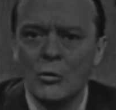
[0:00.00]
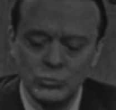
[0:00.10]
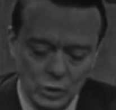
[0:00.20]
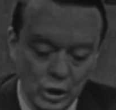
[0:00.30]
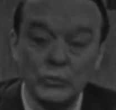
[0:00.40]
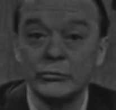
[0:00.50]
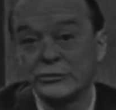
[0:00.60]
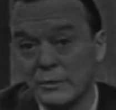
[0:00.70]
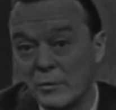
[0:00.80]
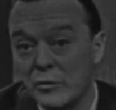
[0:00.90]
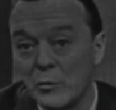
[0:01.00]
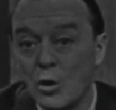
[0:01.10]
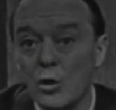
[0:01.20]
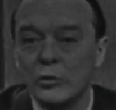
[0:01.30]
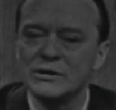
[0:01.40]
well, some of them
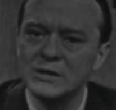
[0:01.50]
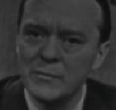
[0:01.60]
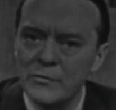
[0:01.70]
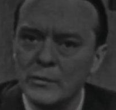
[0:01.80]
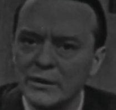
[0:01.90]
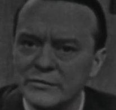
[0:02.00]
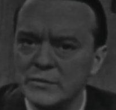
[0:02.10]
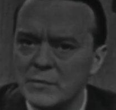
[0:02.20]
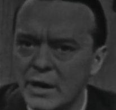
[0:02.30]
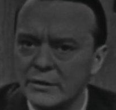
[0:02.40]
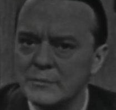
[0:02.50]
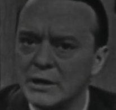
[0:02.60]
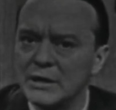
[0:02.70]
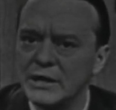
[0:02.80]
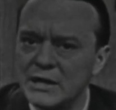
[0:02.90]
old and some of them relatively modern.
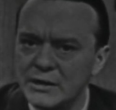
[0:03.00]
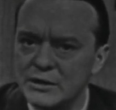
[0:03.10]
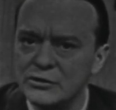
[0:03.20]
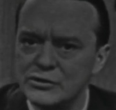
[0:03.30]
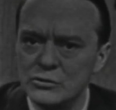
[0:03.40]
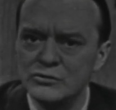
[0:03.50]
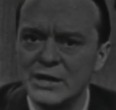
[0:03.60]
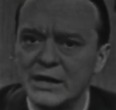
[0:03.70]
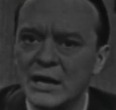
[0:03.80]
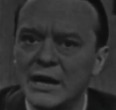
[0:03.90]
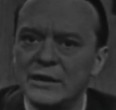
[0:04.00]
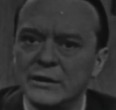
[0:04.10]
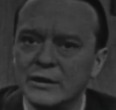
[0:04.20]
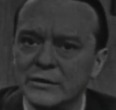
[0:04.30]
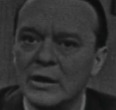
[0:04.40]
American Indians used a kind
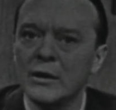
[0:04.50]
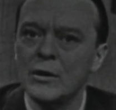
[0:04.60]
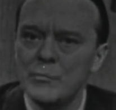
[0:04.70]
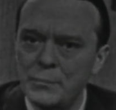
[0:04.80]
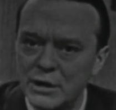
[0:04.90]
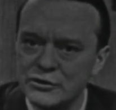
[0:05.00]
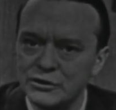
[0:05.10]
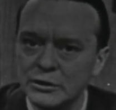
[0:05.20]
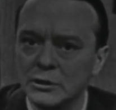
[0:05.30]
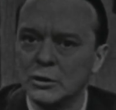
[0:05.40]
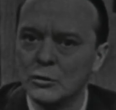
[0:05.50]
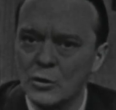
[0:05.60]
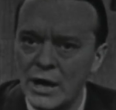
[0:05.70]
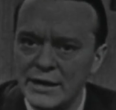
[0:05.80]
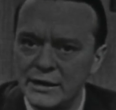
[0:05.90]
of picture
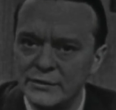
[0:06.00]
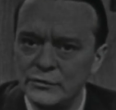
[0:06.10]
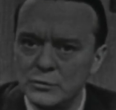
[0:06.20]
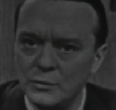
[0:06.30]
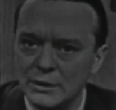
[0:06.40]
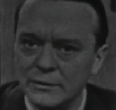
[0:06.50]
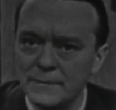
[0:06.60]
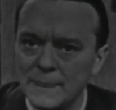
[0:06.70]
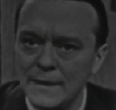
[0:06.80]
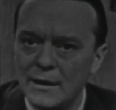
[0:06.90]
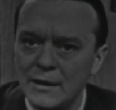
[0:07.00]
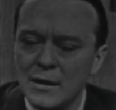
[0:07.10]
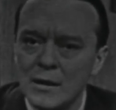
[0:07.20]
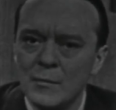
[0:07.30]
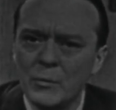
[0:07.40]
writing, if you will.
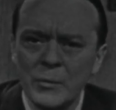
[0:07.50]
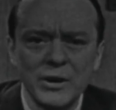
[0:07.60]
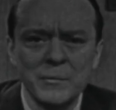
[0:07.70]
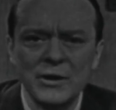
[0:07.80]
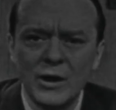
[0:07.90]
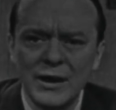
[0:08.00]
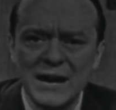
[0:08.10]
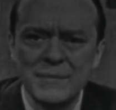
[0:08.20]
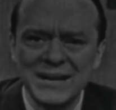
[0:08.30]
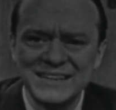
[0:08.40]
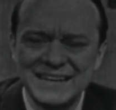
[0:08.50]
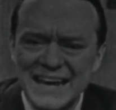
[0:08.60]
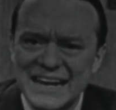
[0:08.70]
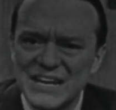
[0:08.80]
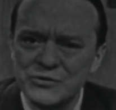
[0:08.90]
But what we're going to be talking about
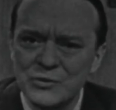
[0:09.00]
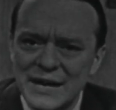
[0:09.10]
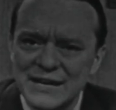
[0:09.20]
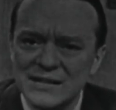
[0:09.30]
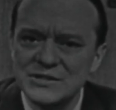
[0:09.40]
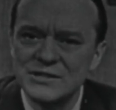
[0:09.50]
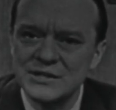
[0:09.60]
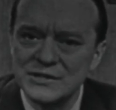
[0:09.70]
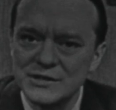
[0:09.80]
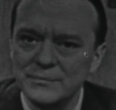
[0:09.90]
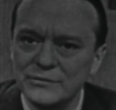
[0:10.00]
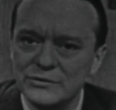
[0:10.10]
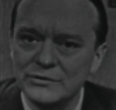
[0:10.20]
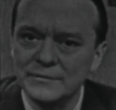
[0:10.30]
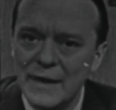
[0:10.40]
today is writing
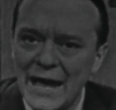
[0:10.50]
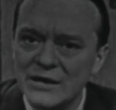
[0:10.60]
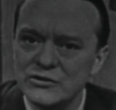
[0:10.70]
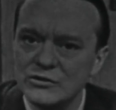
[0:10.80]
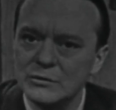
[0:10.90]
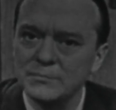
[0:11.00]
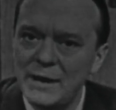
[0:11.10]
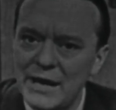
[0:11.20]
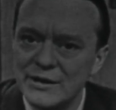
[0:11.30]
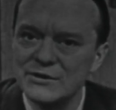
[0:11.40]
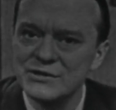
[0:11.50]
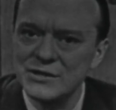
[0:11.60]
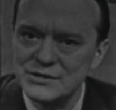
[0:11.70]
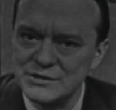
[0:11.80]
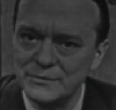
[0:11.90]
systems, actual pattern
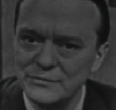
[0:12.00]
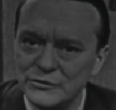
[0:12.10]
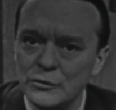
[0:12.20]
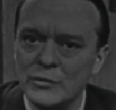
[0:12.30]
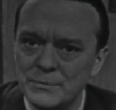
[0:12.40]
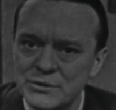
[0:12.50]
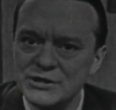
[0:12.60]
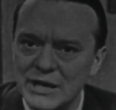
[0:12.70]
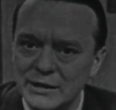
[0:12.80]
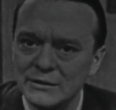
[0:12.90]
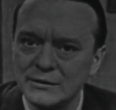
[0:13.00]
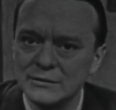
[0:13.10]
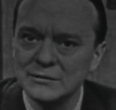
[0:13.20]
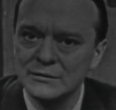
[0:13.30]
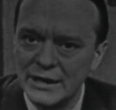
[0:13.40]
systems to represent
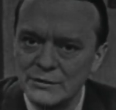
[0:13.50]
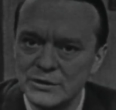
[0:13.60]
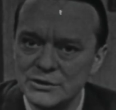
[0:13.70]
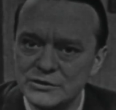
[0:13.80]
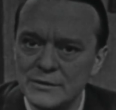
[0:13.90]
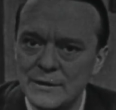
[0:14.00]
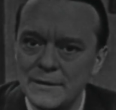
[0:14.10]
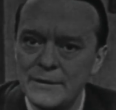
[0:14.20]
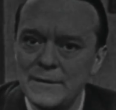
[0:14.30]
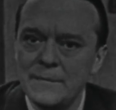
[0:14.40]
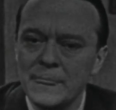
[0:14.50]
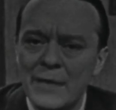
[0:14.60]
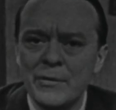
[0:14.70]
language. And